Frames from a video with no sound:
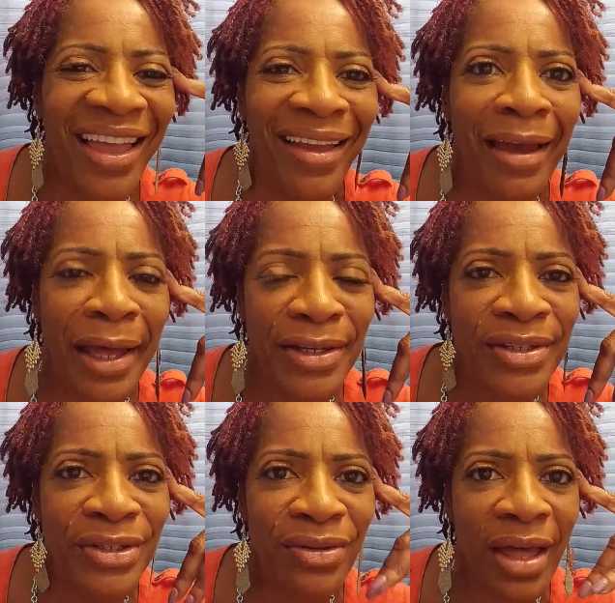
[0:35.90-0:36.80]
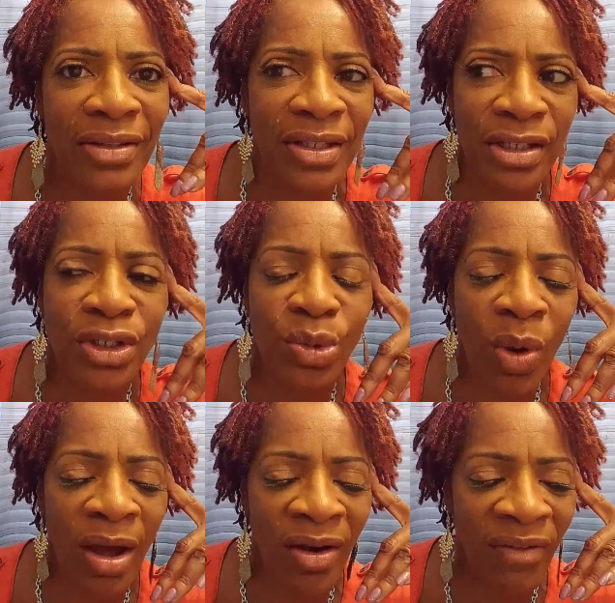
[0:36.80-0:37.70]
in
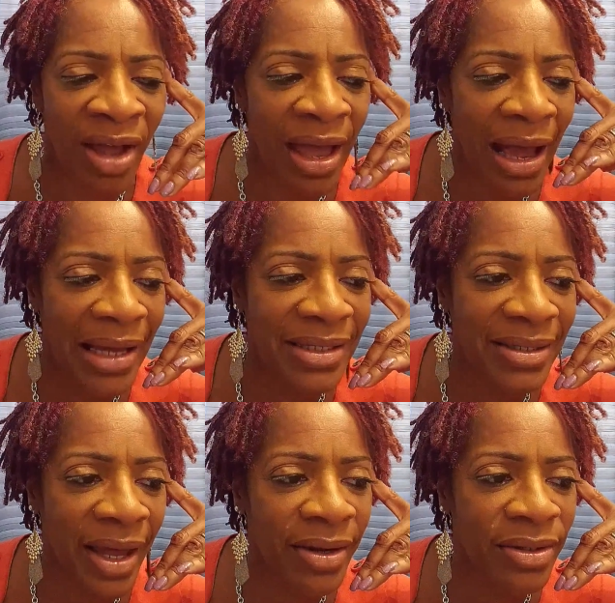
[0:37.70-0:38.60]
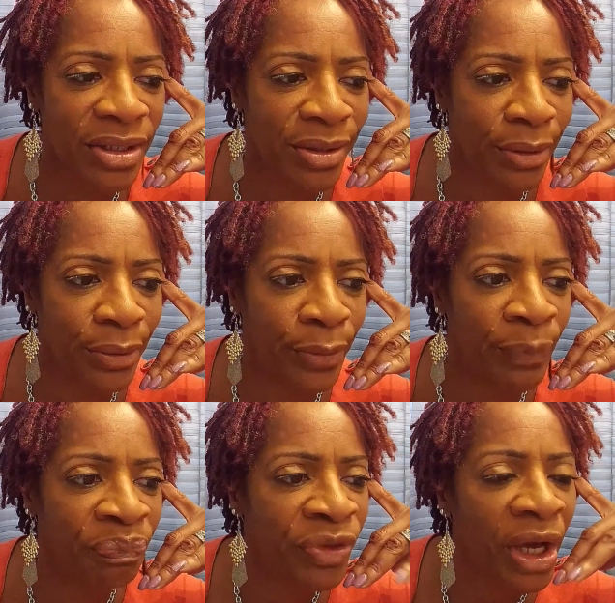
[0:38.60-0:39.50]
2012. I decided
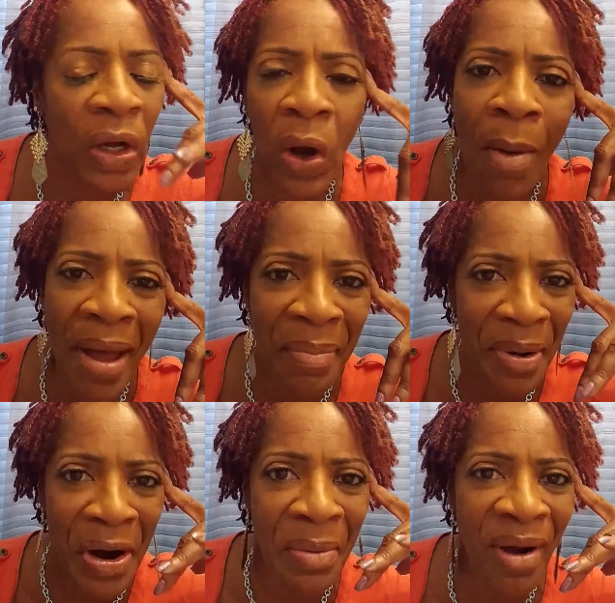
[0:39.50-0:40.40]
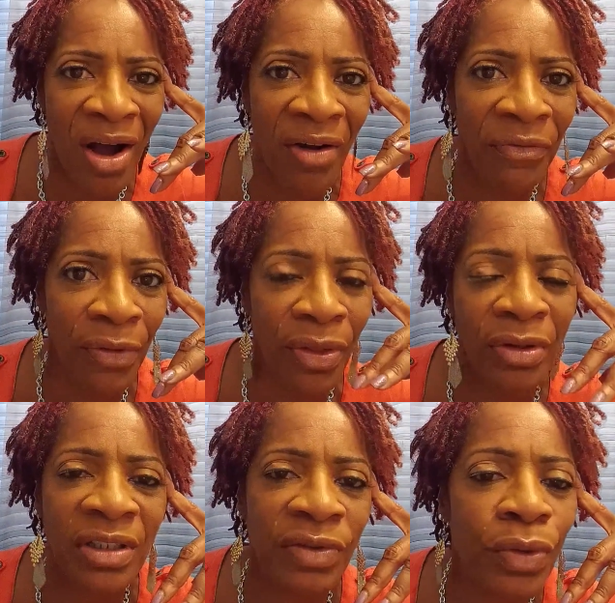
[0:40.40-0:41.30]
to cut all my perm off, for
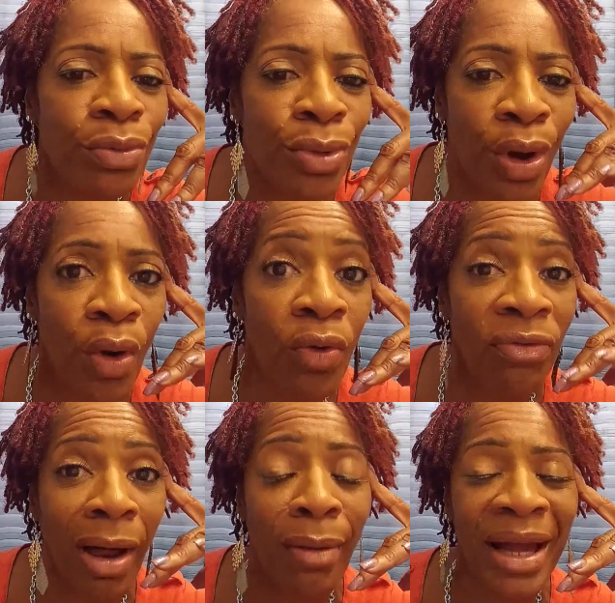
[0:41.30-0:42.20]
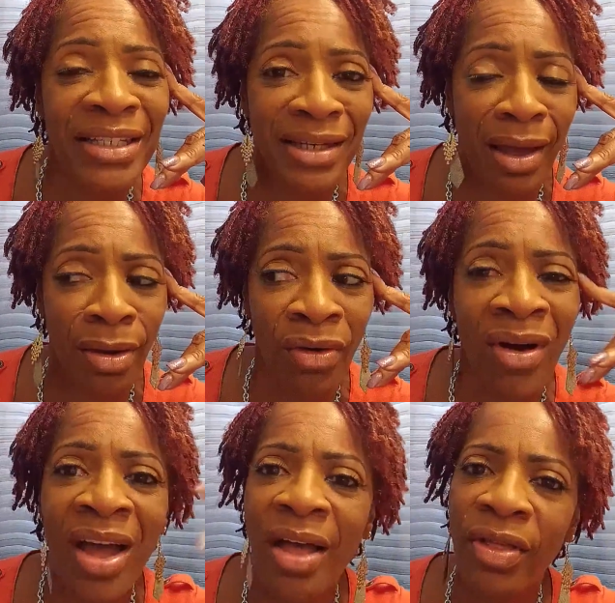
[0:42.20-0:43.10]
those of you who know, who follow my
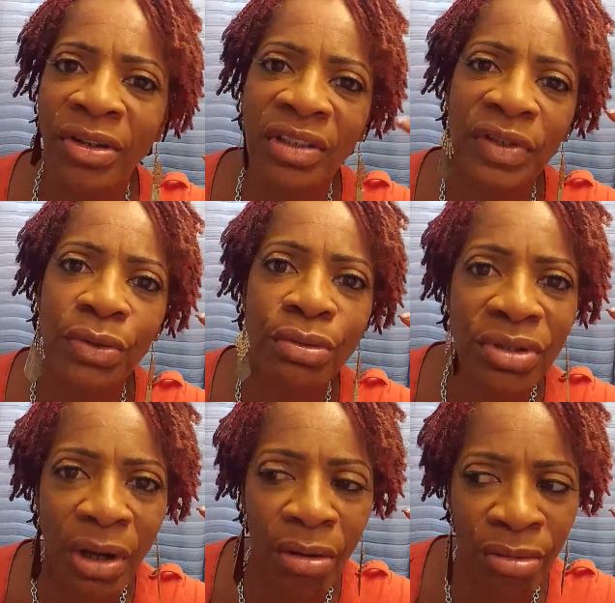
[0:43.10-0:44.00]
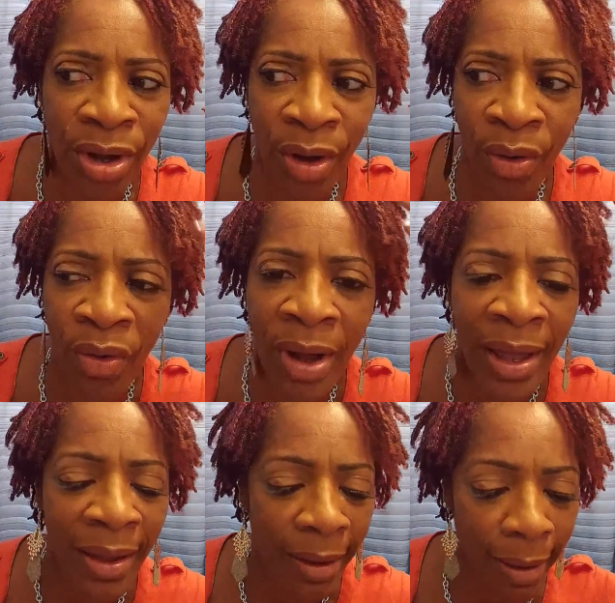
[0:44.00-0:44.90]
channel, those of you who don't know,
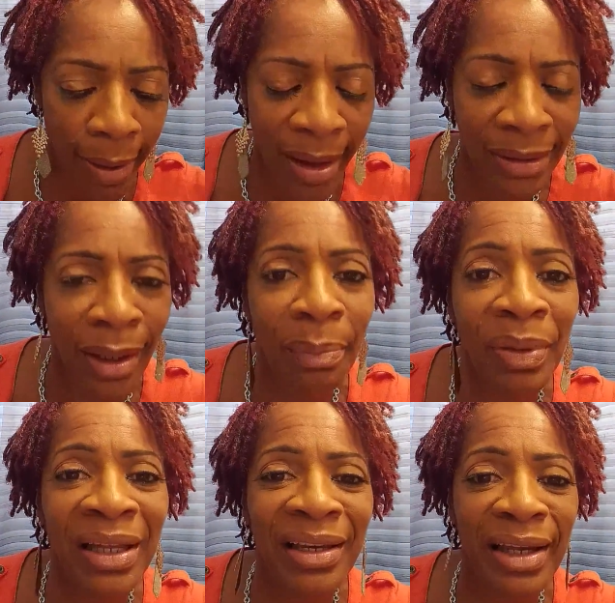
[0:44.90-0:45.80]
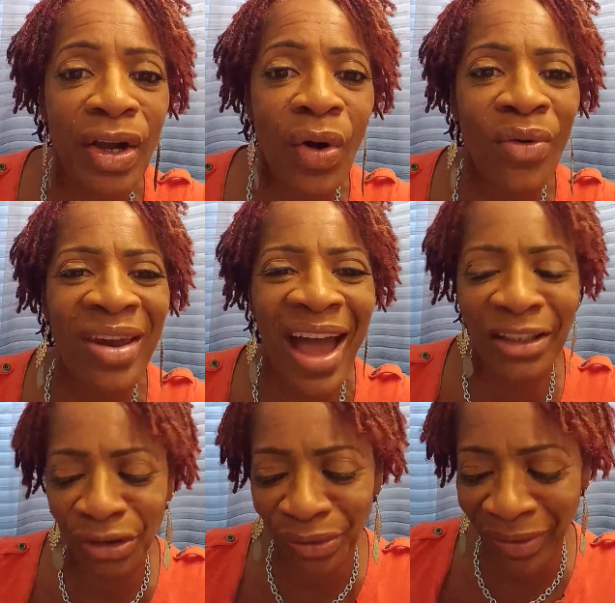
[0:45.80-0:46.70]
and completely go
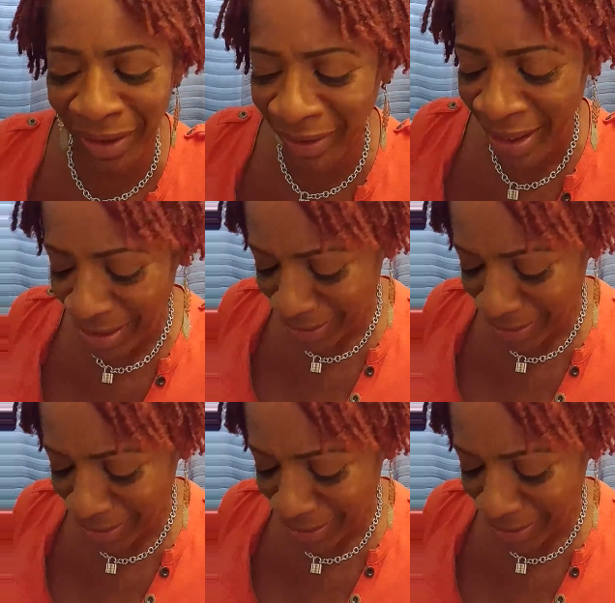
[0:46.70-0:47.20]
natural.